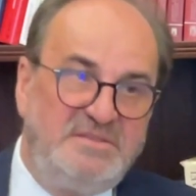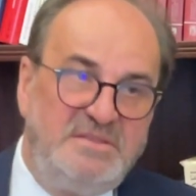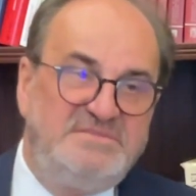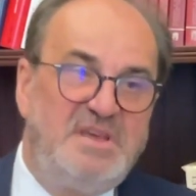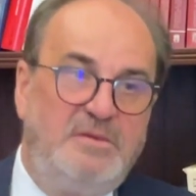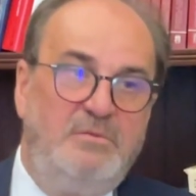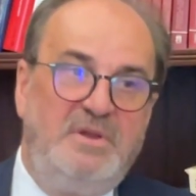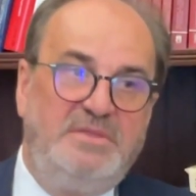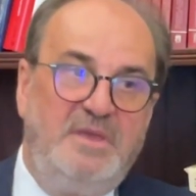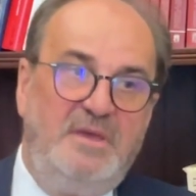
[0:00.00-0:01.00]
the
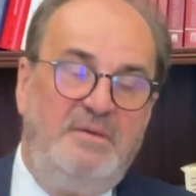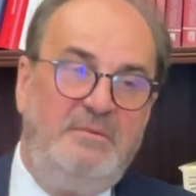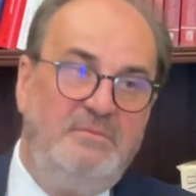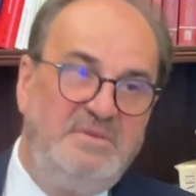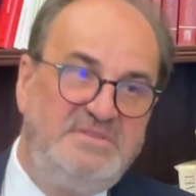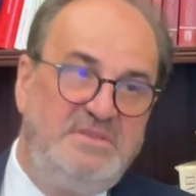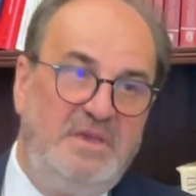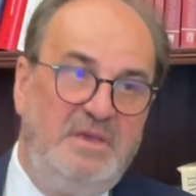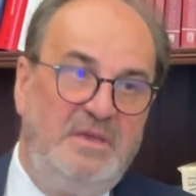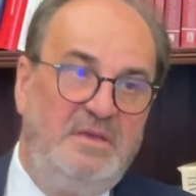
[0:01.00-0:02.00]
security with
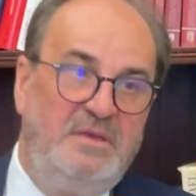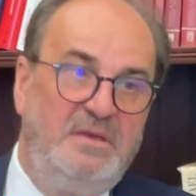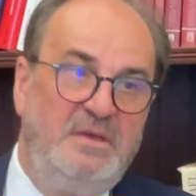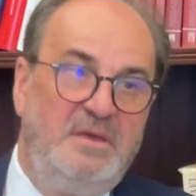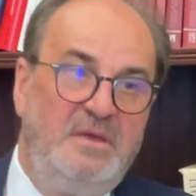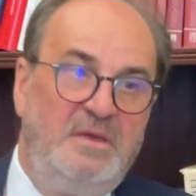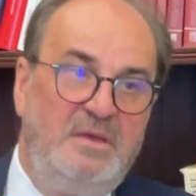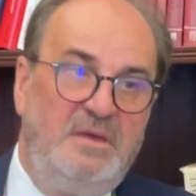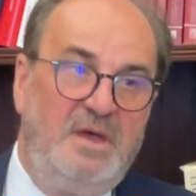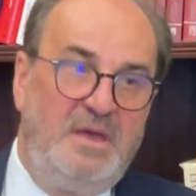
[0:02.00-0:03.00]
the
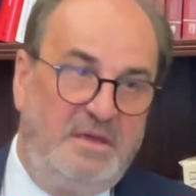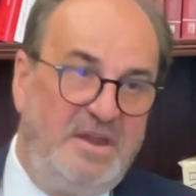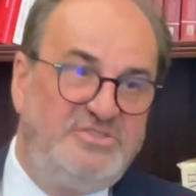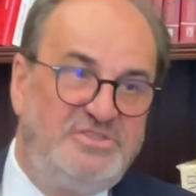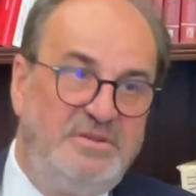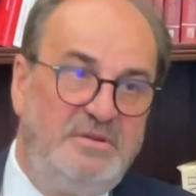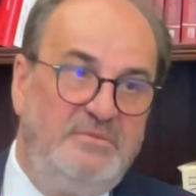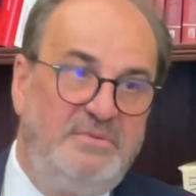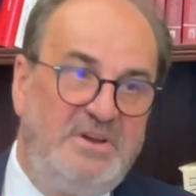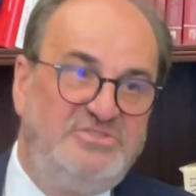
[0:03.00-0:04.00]
aggression
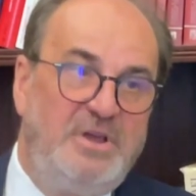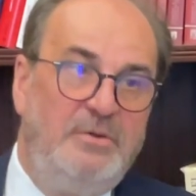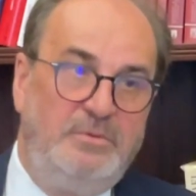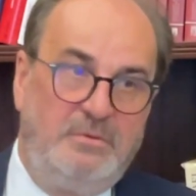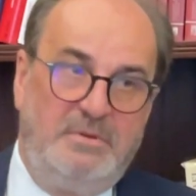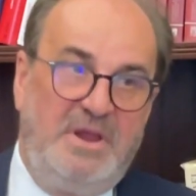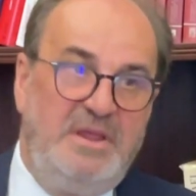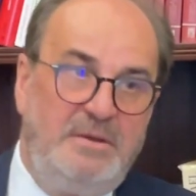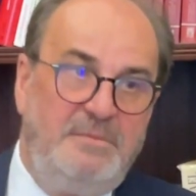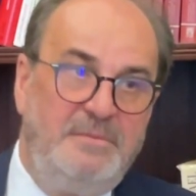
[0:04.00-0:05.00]
of Russia on
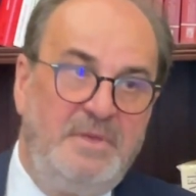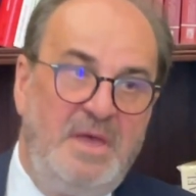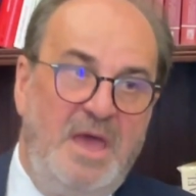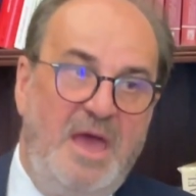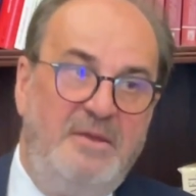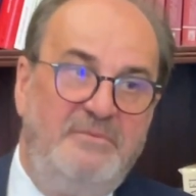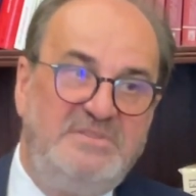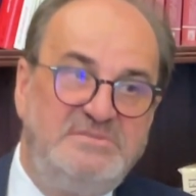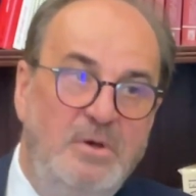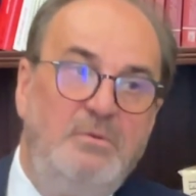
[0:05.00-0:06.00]
Ukraine, and
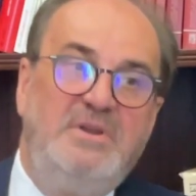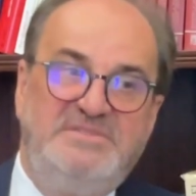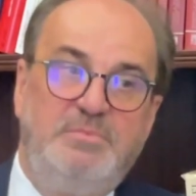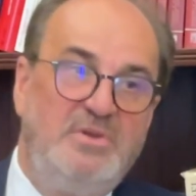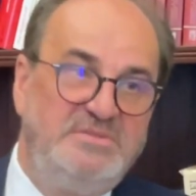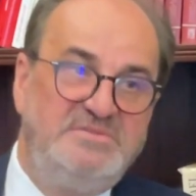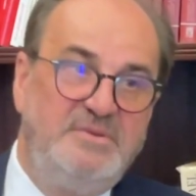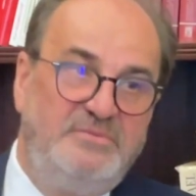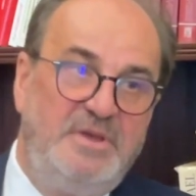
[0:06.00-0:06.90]
with no response of